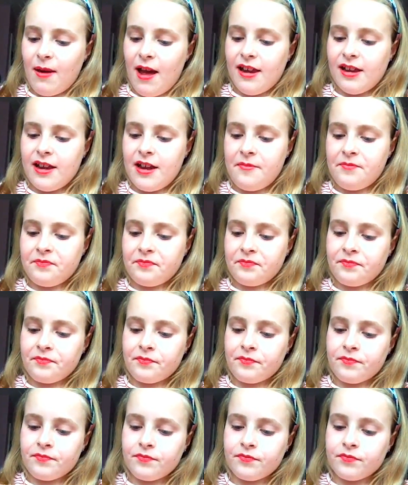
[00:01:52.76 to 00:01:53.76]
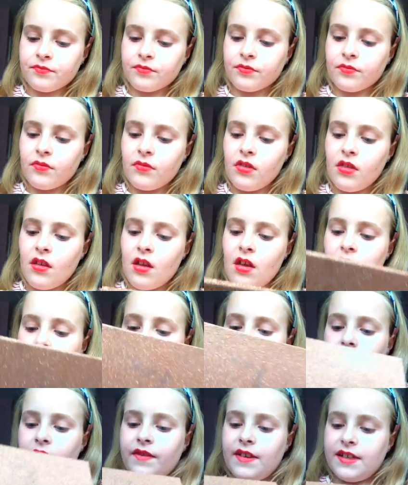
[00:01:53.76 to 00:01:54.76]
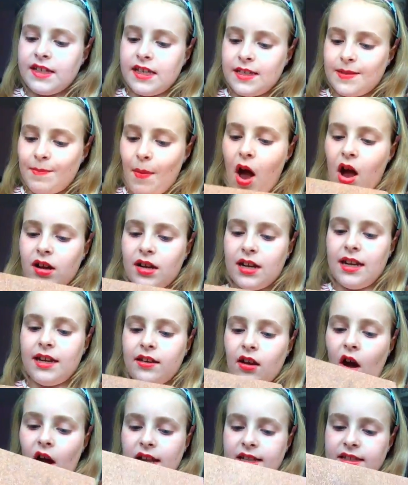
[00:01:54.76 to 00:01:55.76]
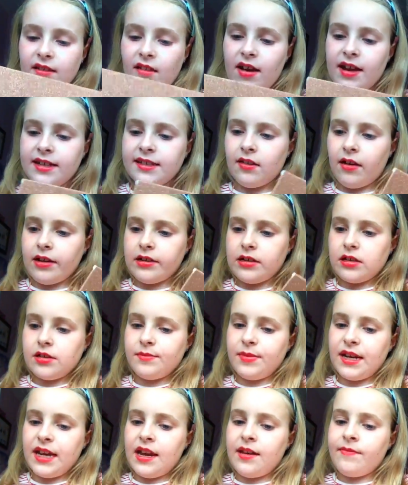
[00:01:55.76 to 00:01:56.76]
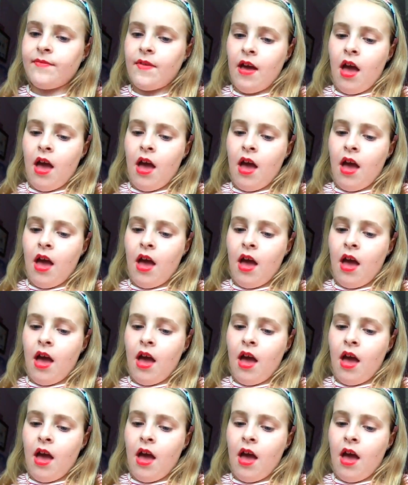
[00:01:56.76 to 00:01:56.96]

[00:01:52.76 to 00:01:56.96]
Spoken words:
palette. And this is Sparkly Night Eyes, I do believe.